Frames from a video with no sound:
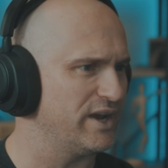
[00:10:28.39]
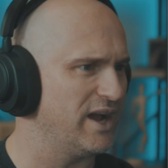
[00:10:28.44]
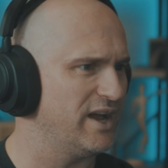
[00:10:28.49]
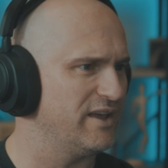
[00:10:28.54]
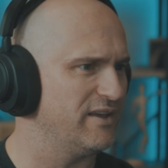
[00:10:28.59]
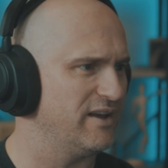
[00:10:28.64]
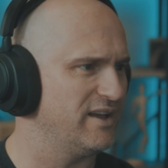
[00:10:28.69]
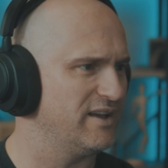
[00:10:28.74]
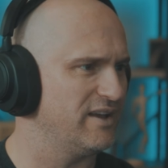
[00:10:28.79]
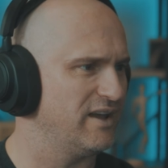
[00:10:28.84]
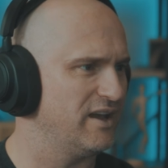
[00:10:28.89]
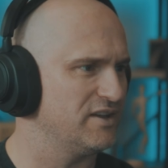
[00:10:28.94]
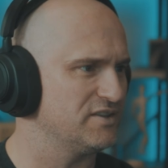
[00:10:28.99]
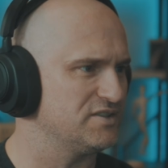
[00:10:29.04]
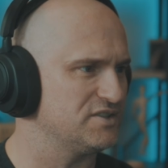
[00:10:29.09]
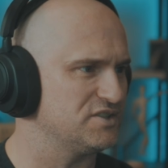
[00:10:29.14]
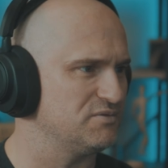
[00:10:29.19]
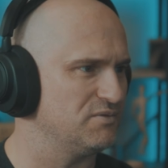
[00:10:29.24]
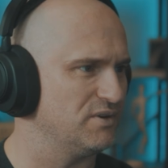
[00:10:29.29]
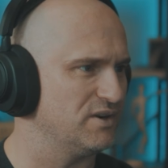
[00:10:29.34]
I
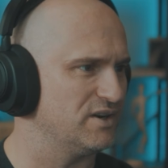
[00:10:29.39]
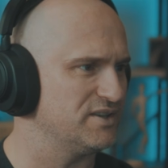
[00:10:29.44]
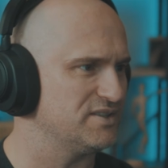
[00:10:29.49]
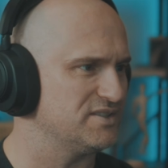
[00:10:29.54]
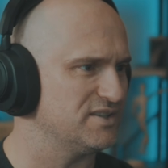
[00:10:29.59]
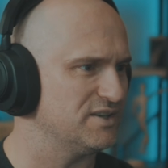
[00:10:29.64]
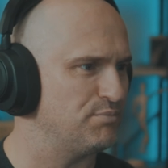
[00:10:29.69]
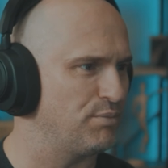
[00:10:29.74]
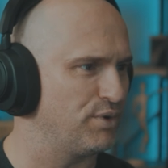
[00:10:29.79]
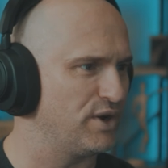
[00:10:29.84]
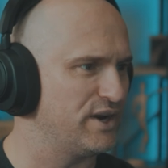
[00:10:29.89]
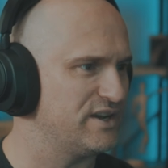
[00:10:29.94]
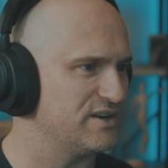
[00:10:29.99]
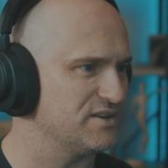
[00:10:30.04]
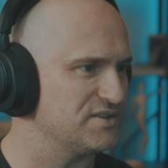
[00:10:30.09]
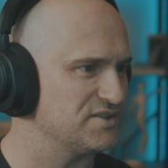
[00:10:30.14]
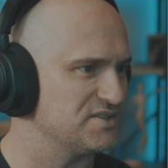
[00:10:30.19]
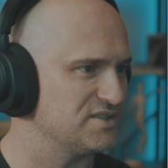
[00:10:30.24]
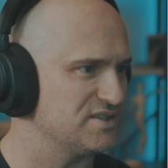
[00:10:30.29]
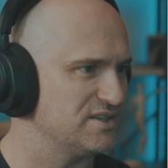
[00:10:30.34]
swear he said break
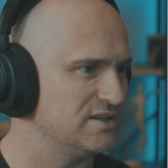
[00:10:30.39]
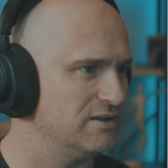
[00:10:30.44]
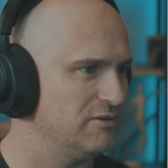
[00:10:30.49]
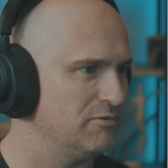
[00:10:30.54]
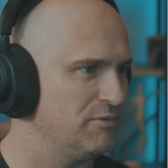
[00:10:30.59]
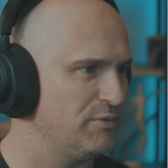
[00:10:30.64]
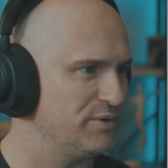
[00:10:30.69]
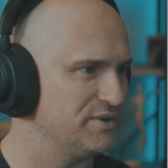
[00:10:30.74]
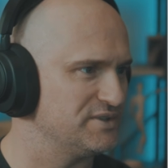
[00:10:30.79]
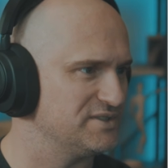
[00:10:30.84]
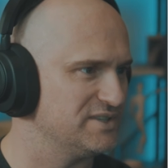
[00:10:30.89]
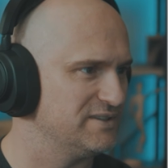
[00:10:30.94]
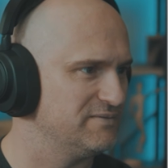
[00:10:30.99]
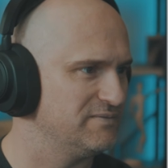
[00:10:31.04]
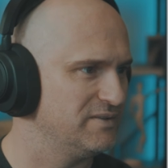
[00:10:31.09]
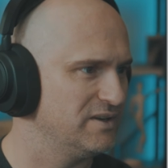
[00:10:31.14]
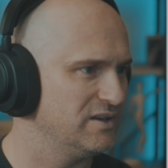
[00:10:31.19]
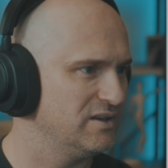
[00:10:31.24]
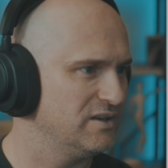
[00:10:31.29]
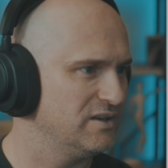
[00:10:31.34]
your seal one time.